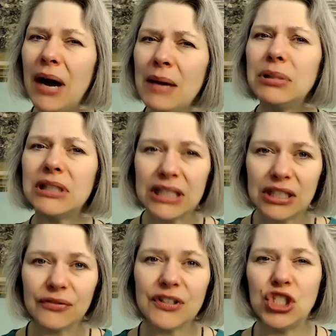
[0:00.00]
my
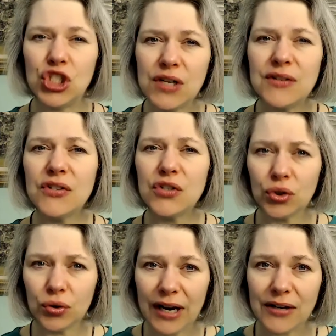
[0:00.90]
belief in Jesus
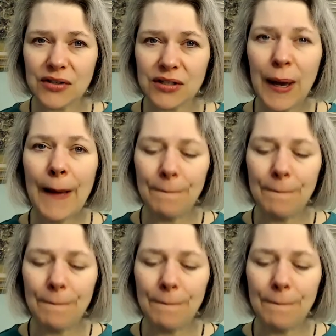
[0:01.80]
Christ,